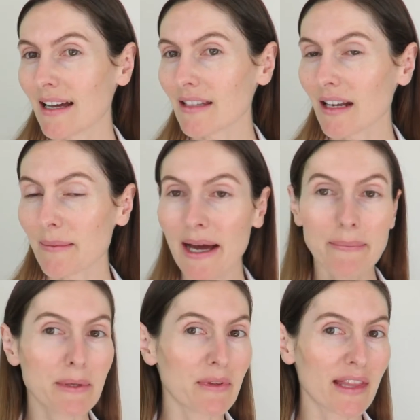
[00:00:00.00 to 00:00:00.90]
Now that I'm
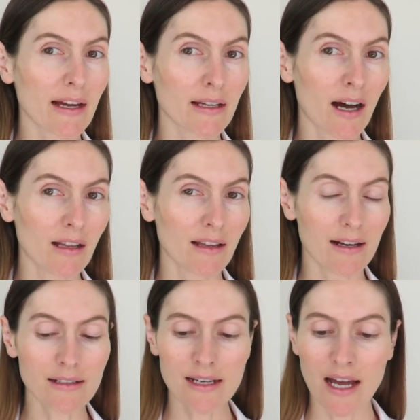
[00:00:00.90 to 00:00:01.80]
happy with that
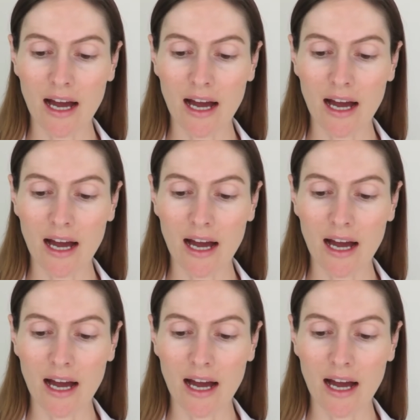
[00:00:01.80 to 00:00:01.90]
color,